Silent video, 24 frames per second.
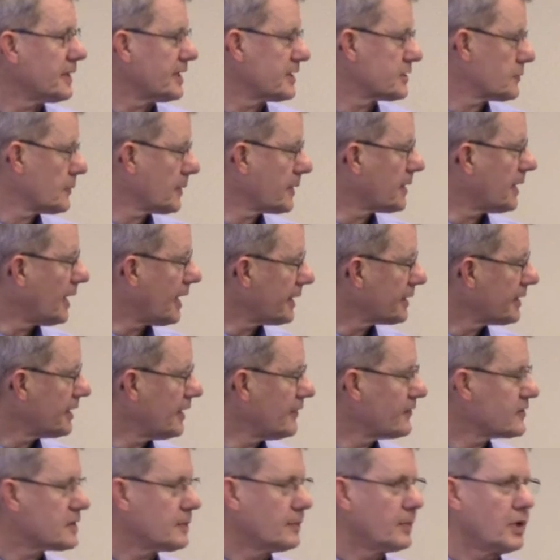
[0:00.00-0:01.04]
That's what God
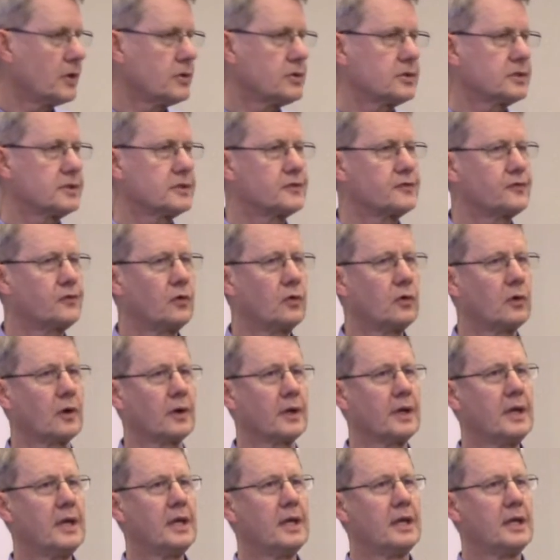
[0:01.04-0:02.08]
gave us emotions
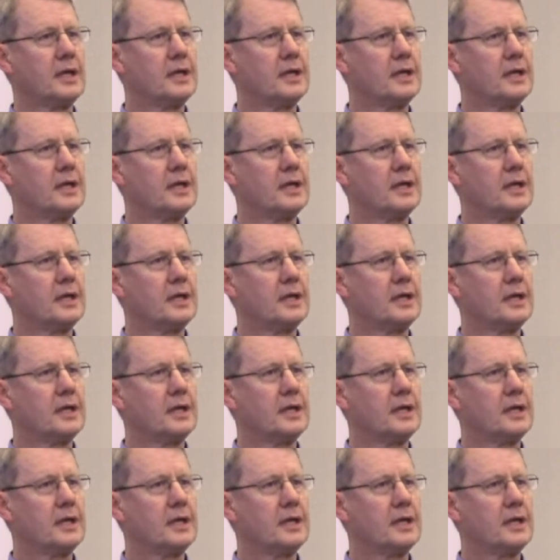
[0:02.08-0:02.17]
for,